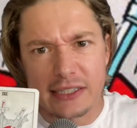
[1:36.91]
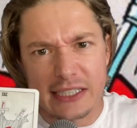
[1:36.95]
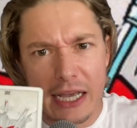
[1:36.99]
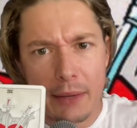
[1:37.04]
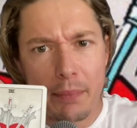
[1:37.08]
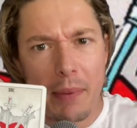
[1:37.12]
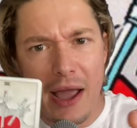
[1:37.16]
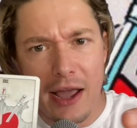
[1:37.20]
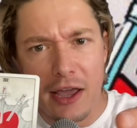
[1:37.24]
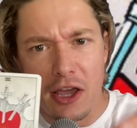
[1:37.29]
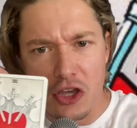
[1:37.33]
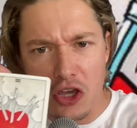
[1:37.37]
to
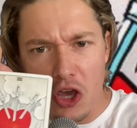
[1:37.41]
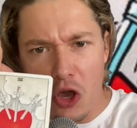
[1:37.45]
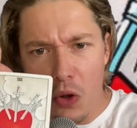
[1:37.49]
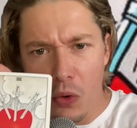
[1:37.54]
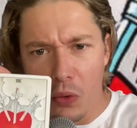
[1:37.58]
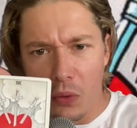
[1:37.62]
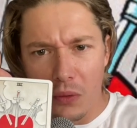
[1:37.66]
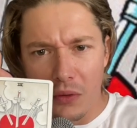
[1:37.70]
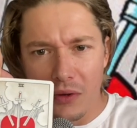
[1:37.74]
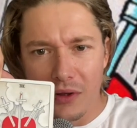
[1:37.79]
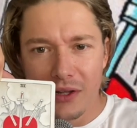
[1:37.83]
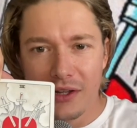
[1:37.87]
get back at
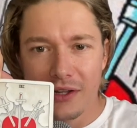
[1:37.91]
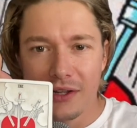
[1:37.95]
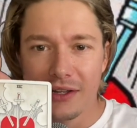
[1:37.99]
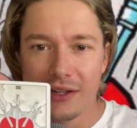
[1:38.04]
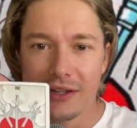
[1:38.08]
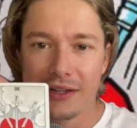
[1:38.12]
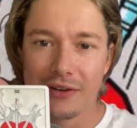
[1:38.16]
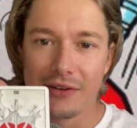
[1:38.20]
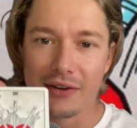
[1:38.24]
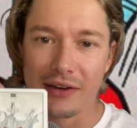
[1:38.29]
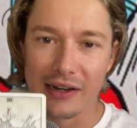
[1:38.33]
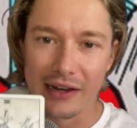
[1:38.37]
you.
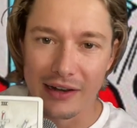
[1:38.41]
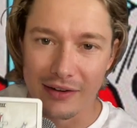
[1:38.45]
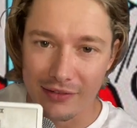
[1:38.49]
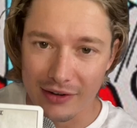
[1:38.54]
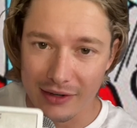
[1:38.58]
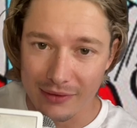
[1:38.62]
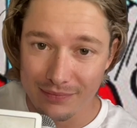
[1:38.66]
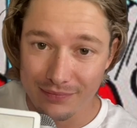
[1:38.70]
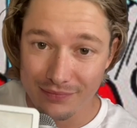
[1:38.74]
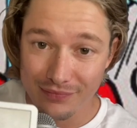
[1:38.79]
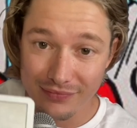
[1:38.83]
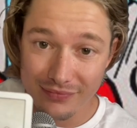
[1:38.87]

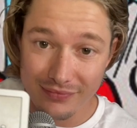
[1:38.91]
Whatever.